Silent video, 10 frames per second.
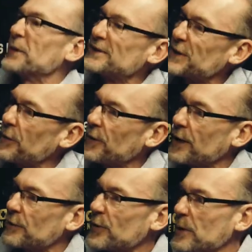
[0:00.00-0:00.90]
what's going
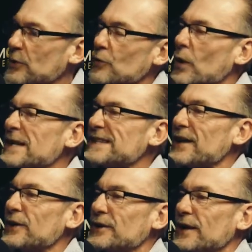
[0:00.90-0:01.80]
on with them? And what does
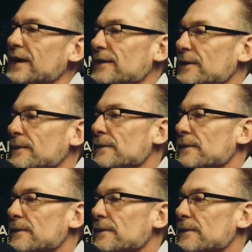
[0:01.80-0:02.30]
that look like?